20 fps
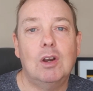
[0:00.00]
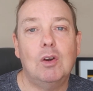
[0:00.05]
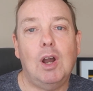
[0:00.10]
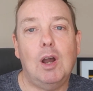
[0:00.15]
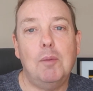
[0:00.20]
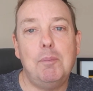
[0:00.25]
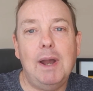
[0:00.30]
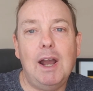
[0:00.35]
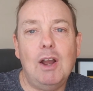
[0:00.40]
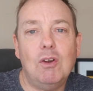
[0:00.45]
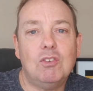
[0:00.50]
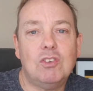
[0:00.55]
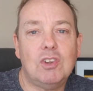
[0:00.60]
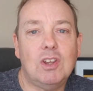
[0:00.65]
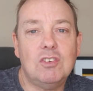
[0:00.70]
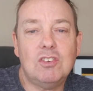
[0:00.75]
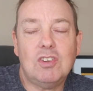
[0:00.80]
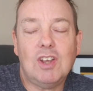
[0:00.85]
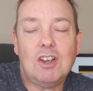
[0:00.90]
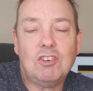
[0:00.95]
About
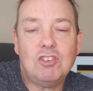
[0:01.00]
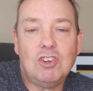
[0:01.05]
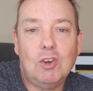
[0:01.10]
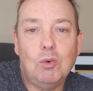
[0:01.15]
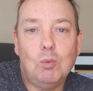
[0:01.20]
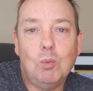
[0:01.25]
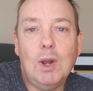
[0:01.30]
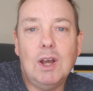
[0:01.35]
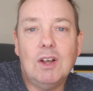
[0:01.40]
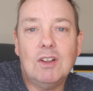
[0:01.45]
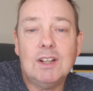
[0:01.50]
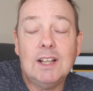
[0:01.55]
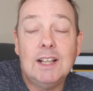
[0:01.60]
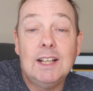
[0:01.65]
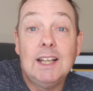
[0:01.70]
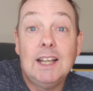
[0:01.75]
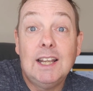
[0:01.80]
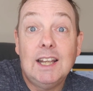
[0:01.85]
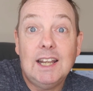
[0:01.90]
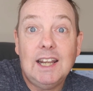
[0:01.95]
SAŠA, well,
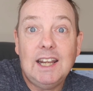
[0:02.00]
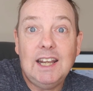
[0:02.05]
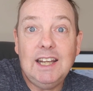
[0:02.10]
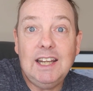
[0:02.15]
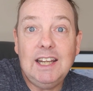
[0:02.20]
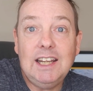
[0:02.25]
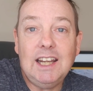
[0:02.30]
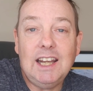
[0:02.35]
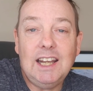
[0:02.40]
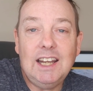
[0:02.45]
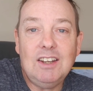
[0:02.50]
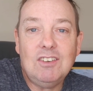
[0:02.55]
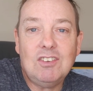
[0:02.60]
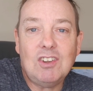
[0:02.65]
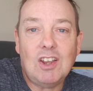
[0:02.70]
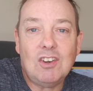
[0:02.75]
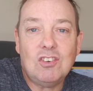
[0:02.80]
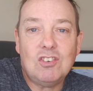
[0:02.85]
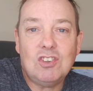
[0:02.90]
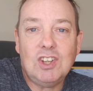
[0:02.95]
he is
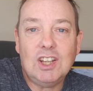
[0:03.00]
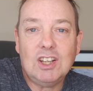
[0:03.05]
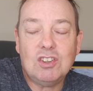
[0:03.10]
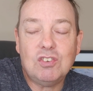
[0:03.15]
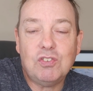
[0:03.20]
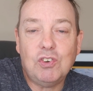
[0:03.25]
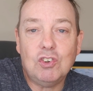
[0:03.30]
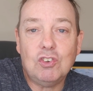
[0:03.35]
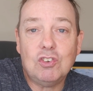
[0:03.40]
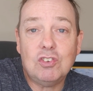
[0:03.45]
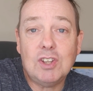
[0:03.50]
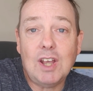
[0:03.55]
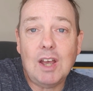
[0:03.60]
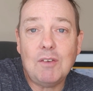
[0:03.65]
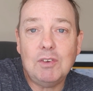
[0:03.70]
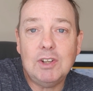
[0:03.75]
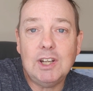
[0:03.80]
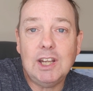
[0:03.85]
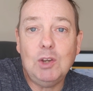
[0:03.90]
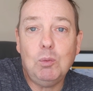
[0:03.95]

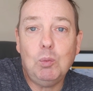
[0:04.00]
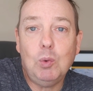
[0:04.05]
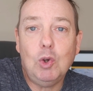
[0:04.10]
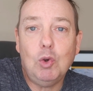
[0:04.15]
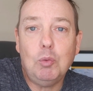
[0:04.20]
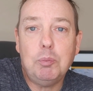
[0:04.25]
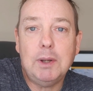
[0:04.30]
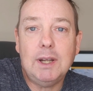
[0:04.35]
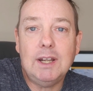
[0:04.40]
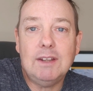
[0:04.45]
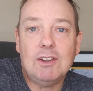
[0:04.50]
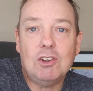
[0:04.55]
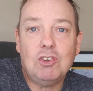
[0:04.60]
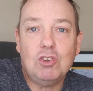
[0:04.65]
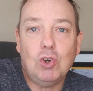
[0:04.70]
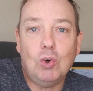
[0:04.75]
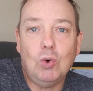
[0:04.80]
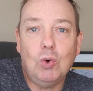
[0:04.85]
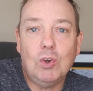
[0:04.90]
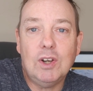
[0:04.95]
6'7". He will be the
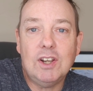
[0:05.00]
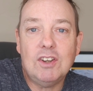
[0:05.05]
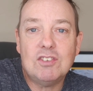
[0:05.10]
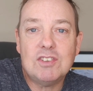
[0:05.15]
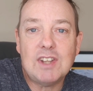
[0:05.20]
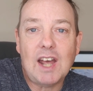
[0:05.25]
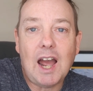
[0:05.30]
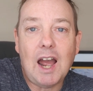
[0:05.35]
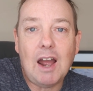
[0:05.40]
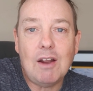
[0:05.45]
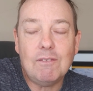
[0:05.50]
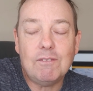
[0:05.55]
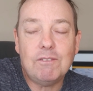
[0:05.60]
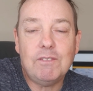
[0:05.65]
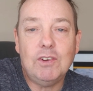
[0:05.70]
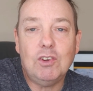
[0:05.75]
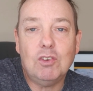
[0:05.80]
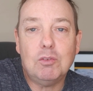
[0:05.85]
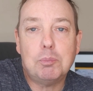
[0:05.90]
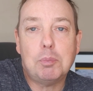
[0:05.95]
tallest
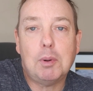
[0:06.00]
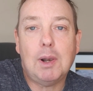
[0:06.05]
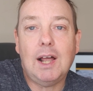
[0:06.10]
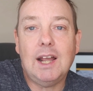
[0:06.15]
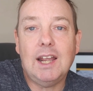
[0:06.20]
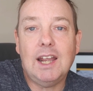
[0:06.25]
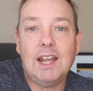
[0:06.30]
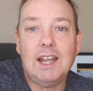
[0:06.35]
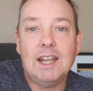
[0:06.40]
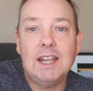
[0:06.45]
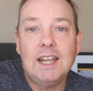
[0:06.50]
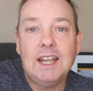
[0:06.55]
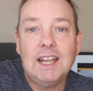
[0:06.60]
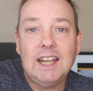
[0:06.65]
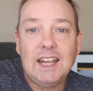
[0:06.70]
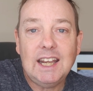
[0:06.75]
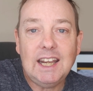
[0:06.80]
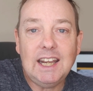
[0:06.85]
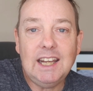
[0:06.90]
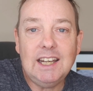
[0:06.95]
outfield player
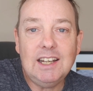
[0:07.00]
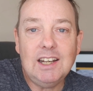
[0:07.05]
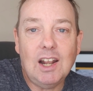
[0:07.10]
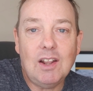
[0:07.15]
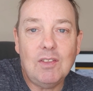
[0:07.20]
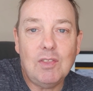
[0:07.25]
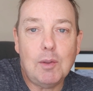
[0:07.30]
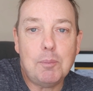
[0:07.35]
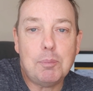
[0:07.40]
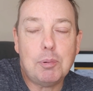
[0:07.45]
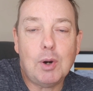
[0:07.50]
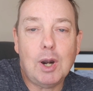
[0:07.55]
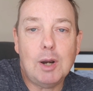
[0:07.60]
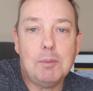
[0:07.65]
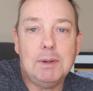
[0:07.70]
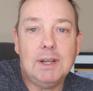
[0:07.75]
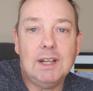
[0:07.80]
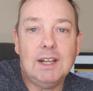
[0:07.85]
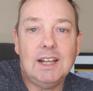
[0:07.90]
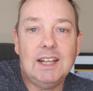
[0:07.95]
in the
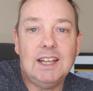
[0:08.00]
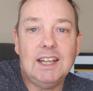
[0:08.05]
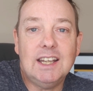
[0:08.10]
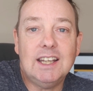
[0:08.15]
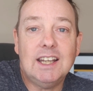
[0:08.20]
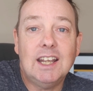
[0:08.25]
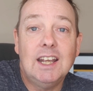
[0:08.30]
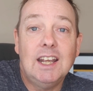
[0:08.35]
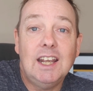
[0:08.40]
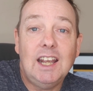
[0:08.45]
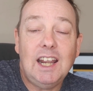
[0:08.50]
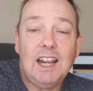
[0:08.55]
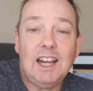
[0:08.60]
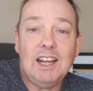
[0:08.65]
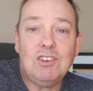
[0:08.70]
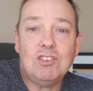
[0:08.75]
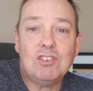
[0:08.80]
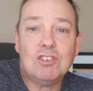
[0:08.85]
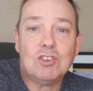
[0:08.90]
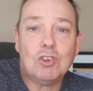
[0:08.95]
Premier League.
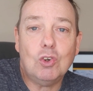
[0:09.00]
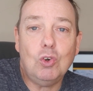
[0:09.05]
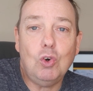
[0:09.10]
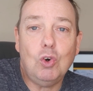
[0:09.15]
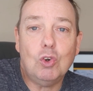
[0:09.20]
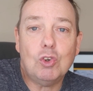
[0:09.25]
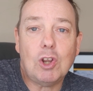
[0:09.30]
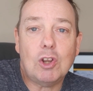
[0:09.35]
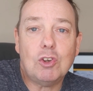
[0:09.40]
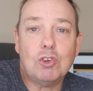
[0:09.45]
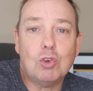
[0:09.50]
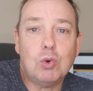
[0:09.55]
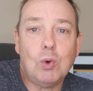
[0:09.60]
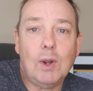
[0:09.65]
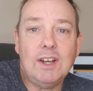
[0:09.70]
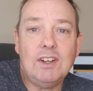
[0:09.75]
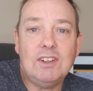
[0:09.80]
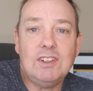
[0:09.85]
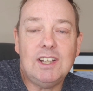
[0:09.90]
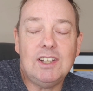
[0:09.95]
He's scored
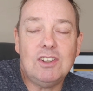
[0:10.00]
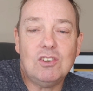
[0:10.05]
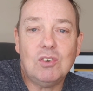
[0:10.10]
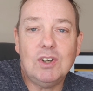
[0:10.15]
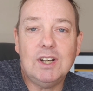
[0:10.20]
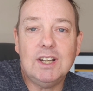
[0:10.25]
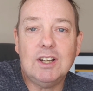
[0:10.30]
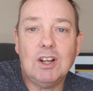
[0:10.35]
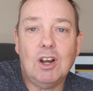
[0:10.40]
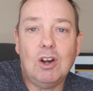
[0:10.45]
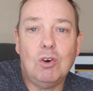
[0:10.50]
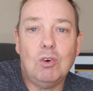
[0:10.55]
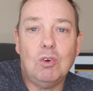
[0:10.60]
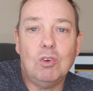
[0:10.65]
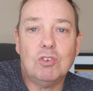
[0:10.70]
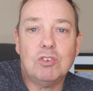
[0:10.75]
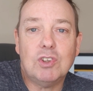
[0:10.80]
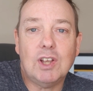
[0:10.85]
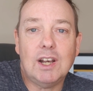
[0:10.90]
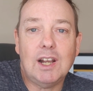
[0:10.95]
23
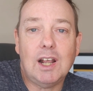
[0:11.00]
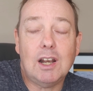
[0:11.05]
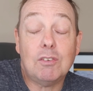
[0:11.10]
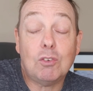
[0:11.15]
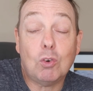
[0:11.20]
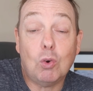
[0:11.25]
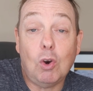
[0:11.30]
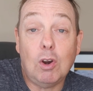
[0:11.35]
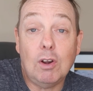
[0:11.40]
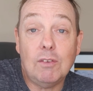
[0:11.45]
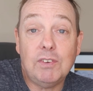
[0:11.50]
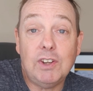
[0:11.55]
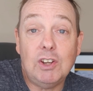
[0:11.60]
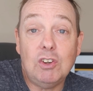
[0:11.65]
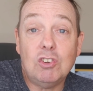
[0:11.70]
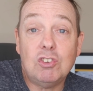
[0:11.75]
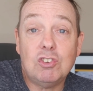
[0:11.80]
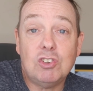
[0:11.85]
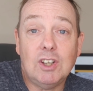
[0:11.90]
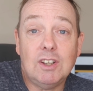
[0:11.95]
goals and had quite a
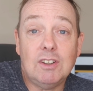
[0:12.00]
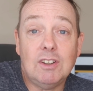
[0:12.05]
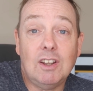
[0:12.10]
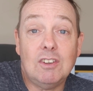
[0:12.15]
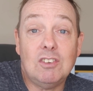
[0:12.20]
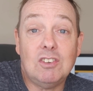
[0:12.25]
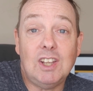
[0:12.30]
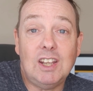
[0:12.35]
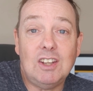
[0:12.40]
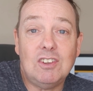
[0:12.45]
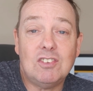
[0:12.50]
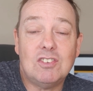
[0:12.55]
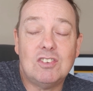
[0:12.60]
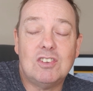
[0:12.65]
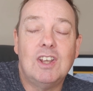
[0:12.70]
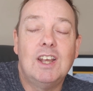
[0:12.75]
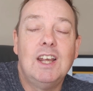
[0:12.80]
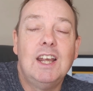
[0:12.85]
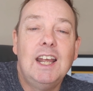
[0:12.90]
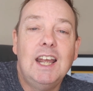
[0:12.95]
few
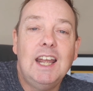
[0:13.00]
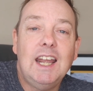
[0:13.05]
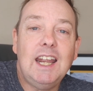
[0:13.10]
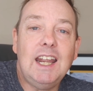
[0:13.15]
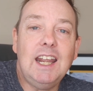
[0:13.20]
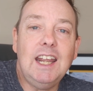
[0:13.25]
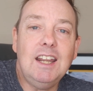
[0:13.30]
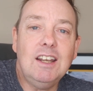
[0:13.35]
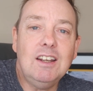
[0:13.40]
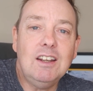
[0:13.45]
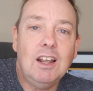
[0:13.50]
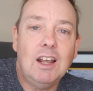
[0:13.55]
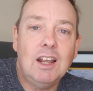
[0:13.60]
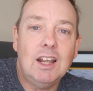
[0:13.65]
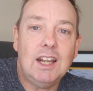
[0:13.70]
assists in